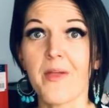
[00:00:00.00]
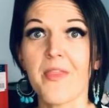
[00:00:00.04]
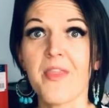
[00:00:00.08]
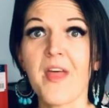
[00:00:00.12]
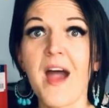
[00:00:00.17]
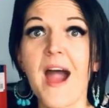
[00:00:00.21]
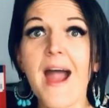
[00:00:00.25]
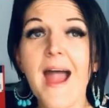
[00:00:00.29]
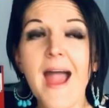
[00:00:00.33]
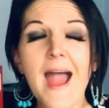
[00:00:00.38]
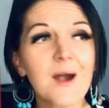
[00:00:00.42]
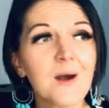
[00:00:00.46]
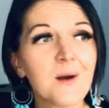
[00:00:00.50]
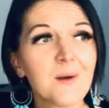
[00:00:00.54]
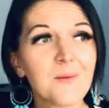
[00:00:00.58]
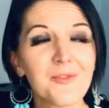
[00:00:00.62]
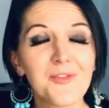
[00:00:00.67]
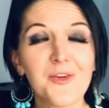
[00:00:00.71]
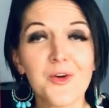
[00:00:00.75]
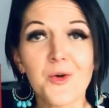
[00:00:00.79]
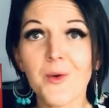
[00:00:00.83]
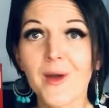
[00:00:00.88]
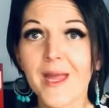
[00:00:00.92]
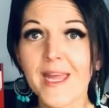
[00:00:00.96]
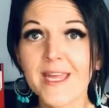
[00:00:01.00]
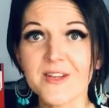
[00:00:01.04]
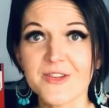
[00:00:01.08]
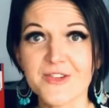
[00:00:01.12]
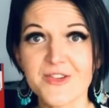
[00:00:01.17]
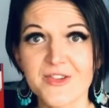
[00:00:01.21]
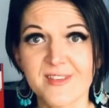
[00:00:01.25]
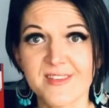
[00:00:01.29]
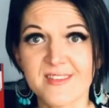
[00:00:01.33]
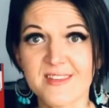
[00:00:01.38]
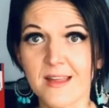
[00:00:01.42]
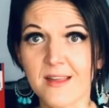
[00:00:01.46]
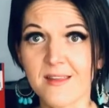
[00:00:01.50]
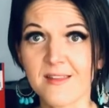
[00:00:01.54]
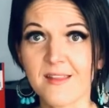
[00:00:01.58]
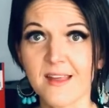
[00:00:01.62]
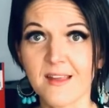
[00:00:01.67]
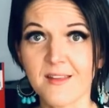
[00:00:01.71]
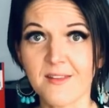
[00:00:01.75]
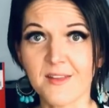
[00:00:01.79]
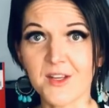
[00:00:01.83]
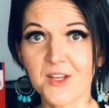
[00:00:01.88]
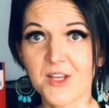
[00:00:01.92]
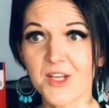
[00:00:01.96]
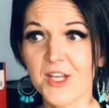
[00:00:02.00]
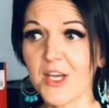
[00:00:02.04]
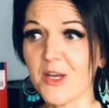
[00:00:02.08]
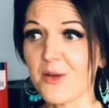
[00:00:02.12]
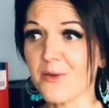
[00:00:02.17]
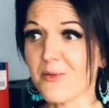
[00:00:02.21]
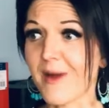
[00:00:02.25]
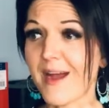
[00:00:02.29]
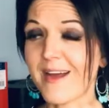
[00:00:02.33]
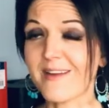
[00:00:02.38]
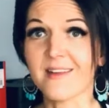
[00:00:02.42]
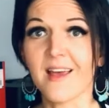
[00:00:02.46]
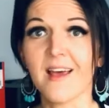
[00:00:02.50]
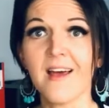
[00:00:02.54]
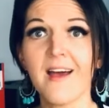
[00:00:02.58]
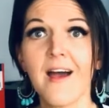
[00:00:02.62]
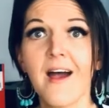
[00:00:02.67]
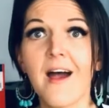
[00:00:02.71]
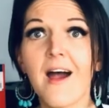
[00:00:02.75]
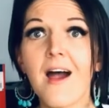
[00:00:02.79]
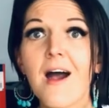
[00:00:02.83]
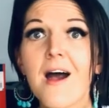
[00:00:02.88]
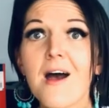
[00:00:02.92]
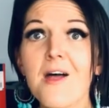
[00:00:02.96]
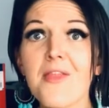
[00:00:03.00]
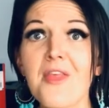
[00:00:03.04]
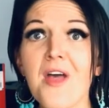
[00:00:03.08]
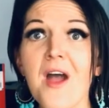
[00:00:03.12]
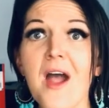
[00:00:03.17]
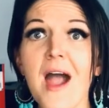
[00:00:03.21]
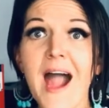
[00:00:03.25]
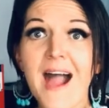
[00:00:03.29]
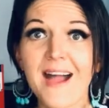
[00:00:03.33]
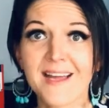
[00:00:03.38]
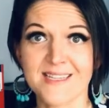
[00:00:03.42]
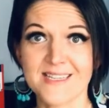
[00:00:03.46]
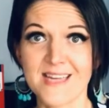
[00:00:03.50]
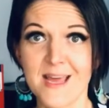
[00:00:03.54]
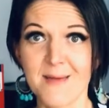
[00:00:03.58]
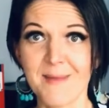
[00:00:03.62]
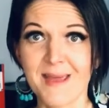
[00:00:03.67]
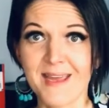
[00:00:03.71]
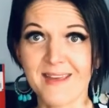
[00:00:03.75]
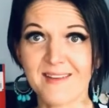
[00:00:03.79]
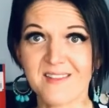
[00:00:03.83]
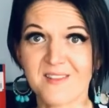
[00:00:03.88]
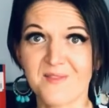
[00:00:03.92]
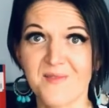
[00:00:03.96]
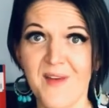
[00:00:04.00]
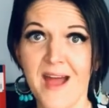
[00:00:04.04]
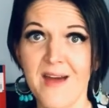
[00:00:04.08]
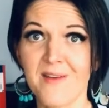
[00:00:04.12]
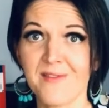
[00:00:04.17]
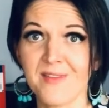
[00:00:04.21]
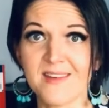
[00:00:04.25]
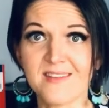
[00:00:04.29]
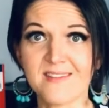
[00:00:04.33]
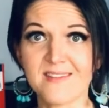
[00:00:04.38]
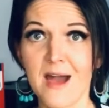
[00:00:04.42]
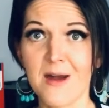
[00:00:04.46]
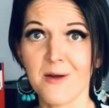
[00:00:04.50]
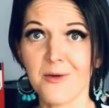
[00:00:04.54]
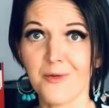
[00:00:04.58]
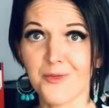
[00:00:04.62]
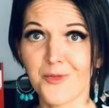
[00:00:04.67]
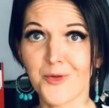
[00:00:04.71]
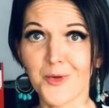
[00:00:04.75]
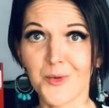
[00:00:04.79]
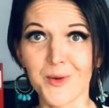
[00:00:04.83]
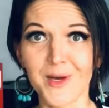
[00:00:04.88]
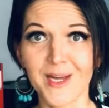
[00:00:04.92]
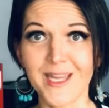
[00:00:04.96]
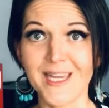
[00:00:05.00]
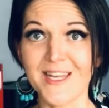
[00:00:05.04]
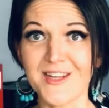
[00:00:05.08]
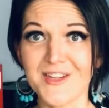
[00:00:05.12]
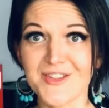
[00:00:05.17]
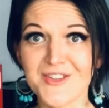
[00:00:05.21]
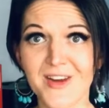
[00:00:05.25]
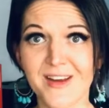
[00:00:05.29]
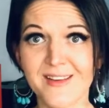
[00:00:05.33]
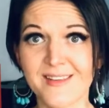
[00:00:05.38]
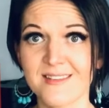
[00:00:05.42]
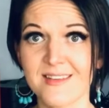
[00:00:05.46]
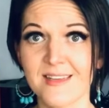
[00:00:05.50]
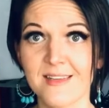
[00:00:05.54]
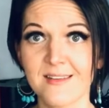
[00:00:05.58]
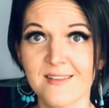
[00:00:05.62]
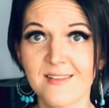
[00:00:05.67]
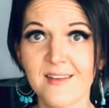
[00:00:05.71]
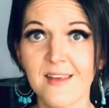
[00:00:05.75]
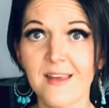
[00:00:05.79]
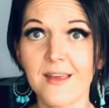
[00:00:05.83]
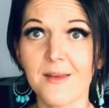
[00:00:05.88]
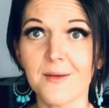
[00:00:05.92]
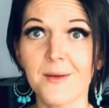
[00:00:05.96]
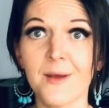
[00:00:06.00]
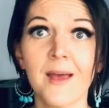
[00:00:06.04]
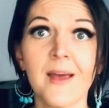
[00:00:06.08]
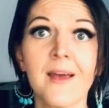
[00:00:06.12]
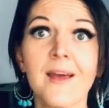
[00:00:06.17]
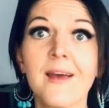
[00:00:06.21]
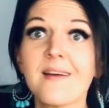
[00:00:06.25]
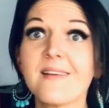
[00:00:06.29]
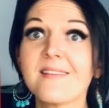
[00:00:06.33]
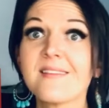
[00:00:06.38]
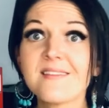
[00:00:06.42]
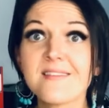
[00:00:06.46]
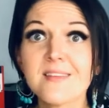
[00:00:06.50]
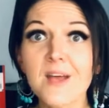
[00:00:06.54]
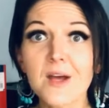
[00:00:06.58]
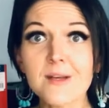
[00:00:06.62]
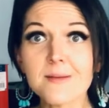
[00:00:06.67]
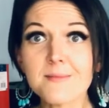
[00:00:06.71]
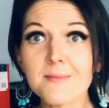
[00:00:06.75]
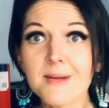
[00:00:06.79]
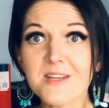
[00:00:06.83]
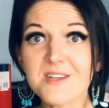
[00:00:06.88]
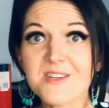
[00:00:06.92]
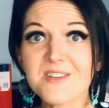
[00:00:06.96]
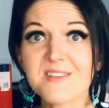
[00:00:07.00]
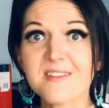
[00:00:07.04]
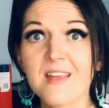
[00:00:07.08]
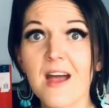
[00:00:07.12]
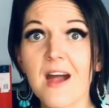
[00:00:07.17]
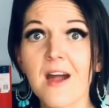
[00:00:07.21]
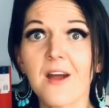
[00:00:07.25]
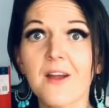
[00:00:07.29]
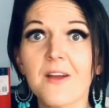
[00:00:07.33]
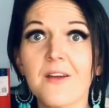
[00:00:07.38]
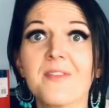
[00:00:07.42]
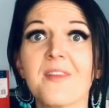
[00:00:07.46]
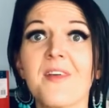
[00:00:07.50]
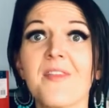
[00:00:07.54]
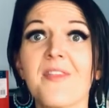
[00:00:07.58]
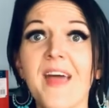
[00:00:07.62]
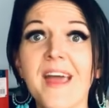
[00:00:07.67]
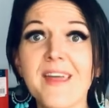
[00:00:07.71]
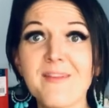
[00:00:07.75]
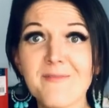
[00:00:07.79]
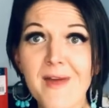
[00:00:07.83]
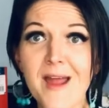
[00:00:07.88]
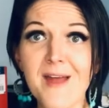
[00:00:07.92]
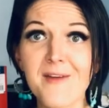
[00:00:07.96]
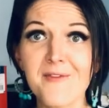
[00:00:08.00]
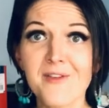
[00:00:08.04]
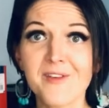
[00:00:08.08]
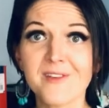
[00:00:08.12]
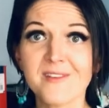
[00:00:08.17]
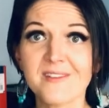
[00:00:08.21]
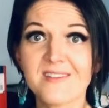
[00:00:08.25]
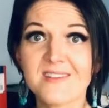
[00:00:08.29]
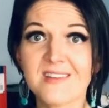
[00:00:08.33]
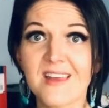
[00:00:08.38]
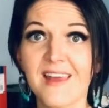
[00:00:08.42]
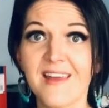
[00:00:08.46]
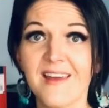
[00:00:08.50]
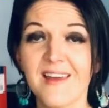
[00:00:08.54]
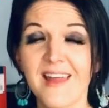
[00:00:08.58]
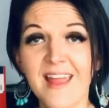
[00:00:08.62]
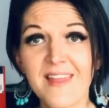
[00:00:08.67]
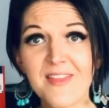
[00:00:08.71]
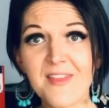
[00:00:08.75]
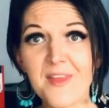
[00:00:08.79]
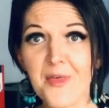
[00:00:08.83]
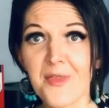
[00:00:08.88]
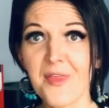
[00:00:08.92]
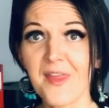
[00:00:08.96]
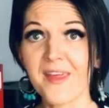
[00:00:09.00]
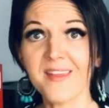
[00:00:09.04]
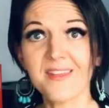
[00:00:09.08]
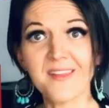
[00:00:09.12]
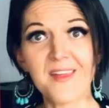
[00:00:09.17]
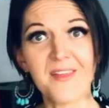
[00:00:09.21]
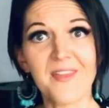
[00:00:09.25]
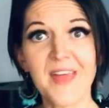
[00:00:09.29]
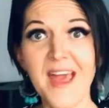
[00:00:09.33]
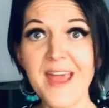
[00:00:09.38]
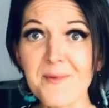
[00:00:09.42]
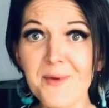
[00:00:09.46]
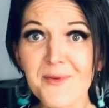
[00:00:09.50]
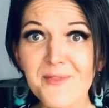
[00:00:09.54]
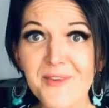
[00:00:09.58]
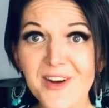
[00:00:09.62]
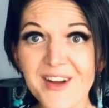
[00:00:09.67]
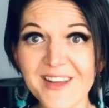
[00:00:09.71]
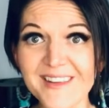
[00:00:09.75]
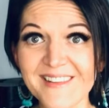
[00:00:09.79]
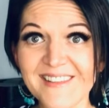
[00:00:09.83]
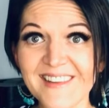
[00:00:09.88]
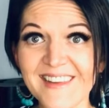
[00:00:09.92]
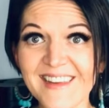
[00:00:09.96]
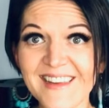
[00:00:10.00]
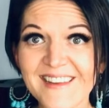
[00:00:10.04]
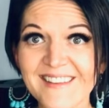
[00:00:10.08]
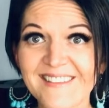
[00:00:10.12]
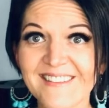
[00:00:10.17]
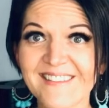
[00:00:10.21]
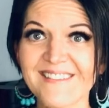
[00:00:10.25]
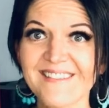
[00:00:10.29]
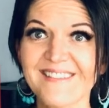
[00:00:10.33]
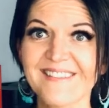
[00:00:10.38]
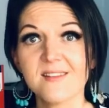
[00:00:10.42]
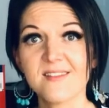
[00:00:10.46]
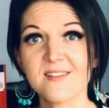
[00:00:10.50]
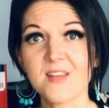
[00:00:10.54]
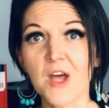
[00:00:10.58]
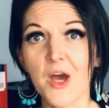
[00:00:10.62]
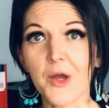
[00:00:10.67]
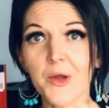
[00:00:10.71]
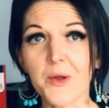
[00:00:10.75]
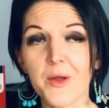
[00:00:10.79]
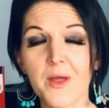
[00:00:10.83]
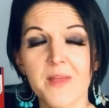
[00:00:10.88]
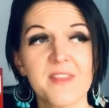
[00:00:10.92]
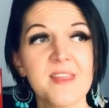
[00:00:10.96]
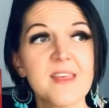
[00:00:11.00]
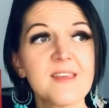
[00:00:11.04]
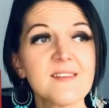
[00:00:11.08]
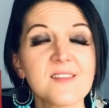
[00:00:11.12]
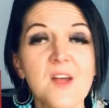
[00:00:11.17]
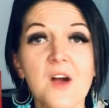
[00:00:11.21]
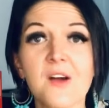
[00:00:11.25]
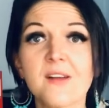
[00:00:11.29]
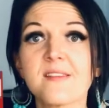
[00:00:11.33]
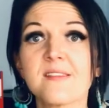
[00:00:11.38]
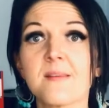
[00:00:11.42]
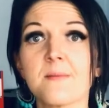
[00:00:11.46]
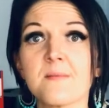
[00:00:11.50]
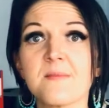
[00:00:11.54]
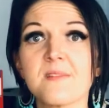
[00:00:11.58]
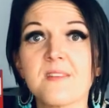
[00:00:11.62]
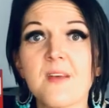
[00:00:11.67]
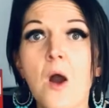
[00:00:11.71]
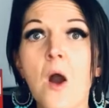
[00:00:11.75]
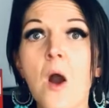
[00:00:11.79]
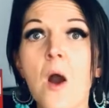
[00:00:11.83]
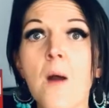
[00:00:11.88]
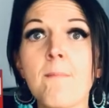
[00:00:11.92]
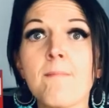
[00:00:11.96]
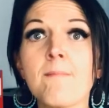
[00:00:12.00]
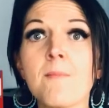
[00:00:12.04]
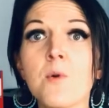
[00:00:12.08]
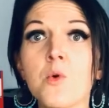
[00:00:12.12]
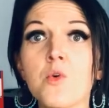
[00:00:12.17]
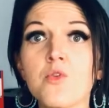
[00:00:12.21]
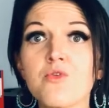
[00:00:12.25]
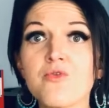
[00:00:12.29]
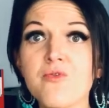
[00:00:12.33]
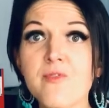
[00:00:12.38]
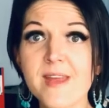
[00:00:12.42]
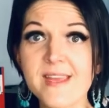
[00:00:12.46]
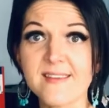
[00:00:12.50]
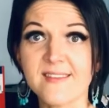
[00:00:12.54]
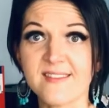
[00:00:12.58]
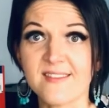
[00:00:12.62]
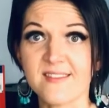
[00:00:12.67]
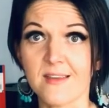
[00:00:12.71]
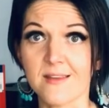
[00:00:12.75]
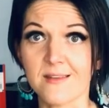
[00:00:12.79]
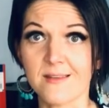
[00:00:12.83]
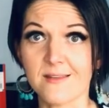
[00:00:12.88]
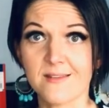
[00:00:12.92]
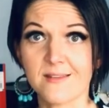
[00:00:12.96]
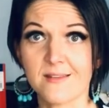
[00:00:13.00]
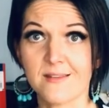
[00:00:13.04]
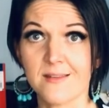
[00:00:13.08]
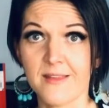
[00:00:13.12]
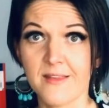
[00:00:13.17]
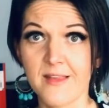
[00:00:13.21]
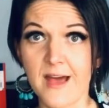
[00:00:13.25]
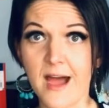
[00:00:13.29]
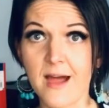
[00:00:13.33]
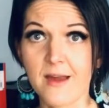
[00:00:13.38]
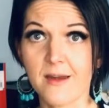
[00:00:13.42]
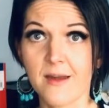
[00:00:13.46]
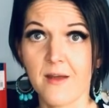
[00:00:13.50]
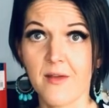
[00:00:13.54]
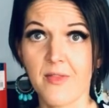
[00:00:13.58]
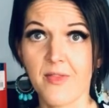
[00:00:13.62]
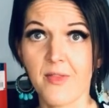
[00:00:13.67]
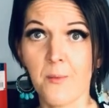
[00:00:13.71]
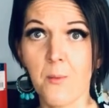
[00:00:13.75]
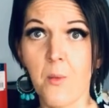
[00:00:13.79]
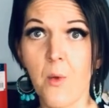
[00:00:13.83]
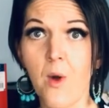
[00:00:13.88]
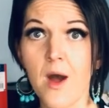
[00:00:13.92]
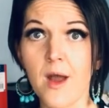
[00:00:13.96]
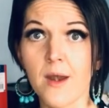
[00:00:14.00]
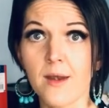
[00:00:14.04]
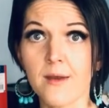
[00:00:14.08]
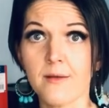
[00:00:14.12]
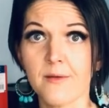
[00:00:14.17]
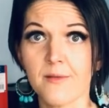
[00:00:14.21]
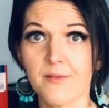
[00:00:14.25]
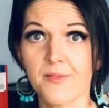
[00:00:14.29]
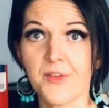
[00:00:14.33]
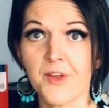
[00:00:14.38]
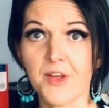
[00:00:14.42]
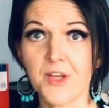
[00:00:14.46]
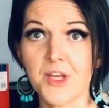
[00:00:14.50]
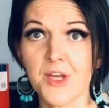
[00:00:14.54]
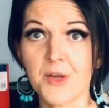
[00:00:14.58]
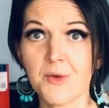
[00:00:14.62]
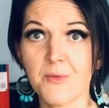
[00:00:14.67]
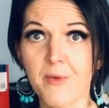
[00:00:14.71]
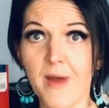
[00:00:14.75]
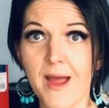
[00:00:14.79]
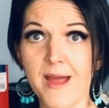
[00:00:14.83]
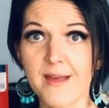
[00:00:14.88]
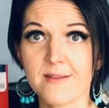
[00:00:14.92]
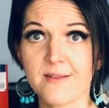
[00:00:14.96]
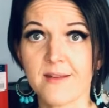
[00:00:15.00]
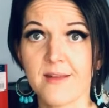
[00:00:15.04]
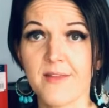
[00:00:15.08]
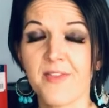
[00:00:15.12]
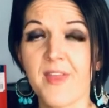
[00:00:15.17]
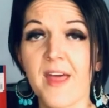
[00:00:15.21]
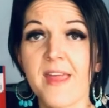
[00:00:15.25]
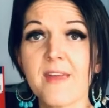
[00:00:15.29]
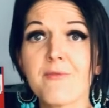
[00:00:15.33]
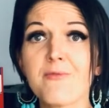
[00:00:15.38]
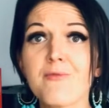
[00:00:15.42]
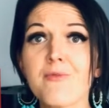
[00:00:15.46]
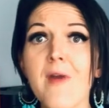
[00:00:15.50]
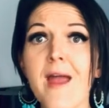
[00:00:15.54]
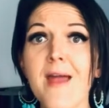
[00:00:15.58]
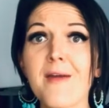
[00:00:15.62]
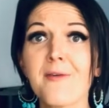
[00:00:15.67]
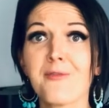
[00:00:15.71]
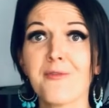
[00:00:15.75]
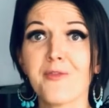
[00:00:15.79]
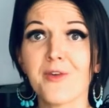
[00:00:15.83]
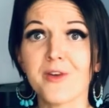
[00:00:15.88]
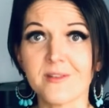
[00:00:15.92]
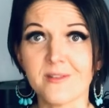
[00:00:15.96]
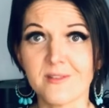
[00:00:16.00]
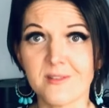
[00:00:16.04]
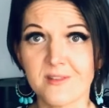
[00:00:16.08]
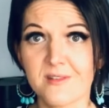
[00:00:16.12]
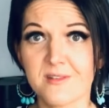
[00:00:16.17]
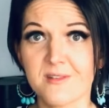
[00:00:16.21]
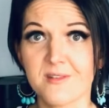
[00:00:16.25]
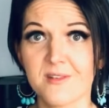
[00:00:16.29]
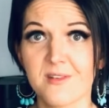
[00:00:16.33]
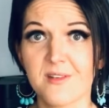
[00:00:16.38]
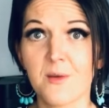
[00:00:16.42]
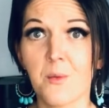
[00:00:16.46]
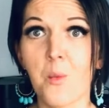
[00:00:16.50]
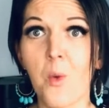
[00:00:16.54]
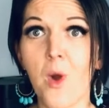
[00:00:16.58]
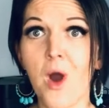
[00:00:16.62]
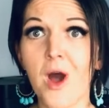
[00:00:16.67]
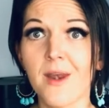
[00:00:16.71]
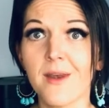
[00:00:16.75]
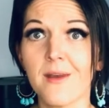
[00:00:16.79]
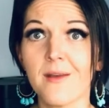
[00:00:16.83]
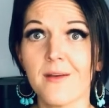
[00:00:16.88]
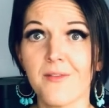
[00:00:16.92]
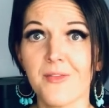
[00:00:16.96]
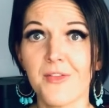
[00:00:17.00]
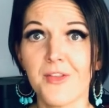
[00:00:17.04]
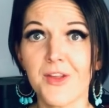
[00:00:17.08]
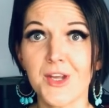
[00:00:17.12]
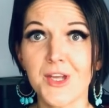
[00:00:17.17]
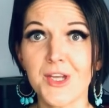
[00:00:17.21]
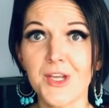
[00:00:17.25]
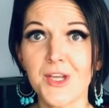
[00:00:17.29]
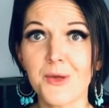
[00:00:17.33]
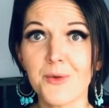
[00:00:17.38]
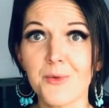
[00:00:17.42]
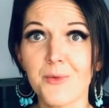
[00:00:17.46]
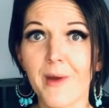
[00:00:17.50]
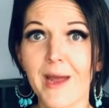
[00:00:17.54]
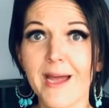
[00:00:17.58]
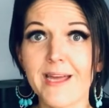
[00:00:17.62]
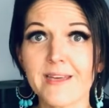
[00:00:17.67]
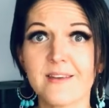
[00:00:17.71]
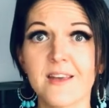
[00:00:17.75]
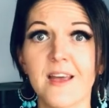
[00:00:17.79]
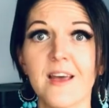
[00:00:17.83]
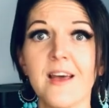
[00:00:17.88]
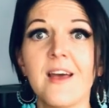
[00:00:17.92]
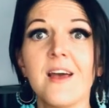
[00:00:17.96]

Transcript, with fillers: that helpful, interesting thing that you read, other academics found this helpful and interesting too. So much so that they referenced it in the thing that they were writing. So these items are more recent than the one that you read. They referenced the one that you read.